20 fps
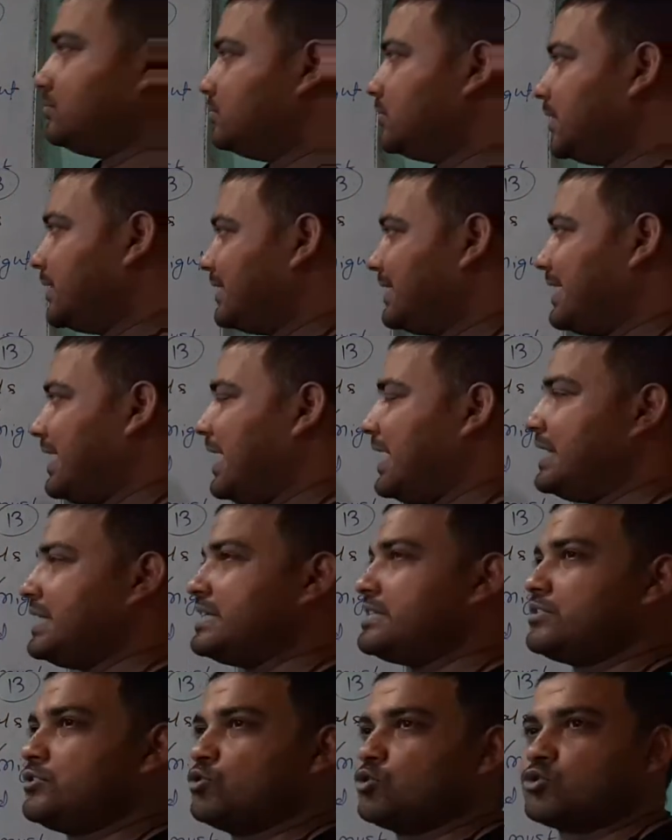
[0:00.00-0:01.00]
that can
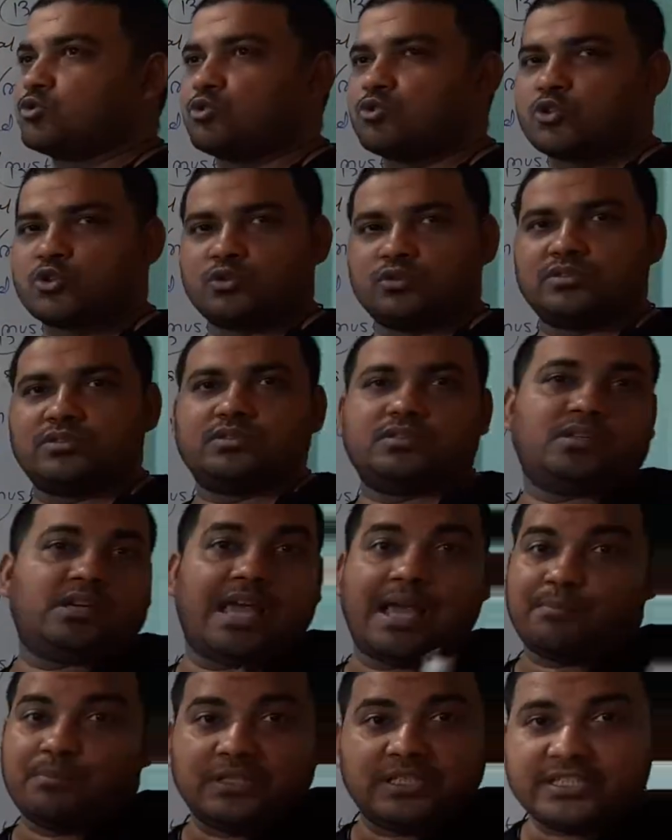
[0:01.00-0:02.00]
is used to show the
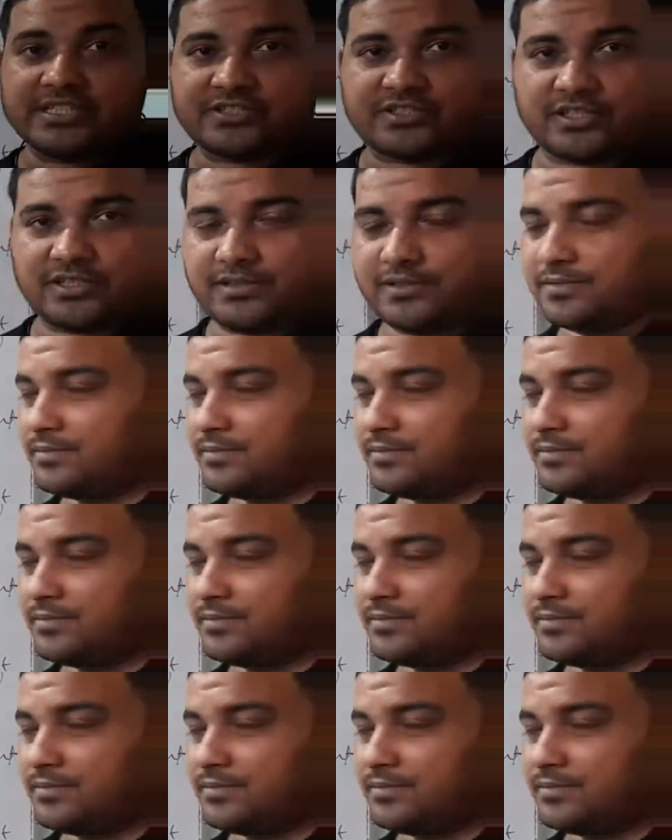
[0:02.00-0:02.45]
ability,